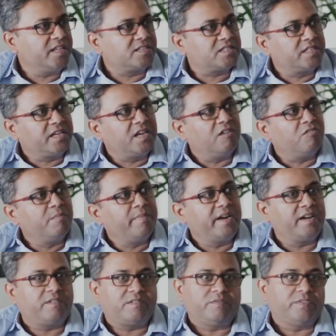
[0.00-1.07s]
it's the
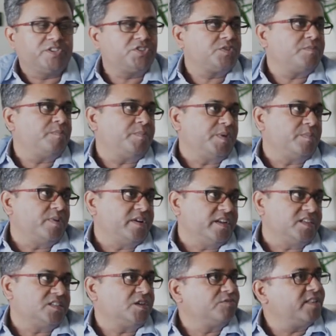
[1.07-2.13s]
government which people
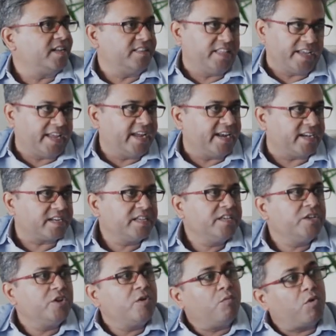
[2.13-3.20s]
deserve that they get.
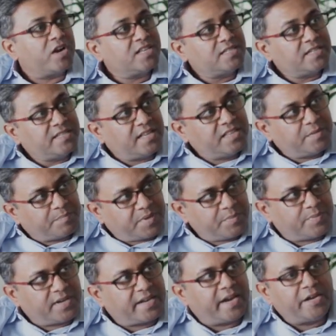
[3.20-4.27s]
What is it that the
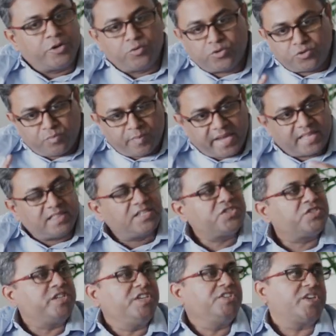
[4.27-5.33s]
people can do to make this
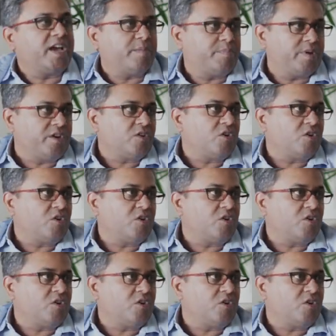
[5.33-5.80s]
change happen?